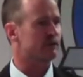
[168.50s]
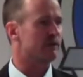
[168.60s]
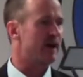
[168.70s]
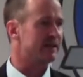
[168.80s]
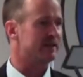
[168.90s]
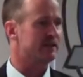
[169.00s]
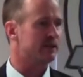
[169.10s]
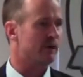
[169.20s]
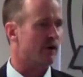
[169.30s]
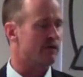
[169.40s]
I tried to
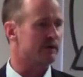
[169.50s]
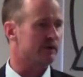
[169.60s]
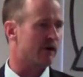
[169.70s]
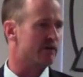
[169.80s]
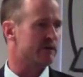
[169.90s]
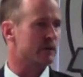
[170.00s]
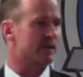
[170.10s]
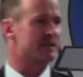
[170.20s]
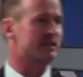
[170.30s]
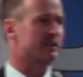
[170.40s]
do over and over
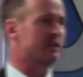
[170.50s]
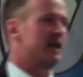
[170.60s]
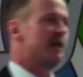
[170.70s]
was to